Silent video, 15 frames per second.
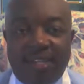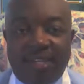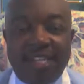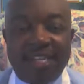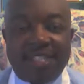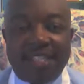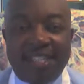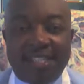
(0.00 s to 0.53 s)

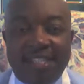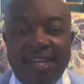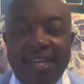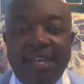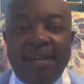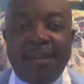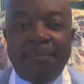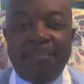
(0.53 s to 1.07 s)
Listen,
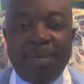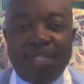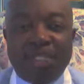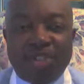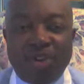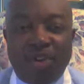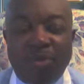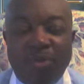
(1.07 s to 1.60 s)
be
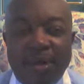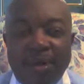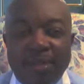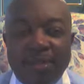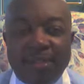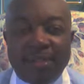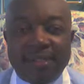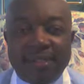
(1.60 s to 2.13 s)

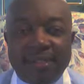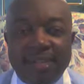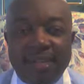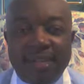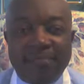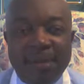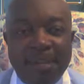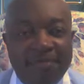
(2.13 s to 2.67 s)
sober,
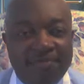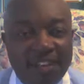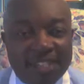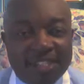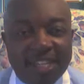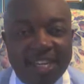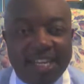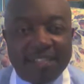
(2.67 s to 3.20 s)
be
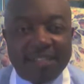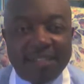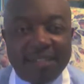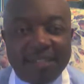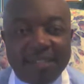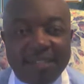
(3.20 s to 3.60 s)
vigilant.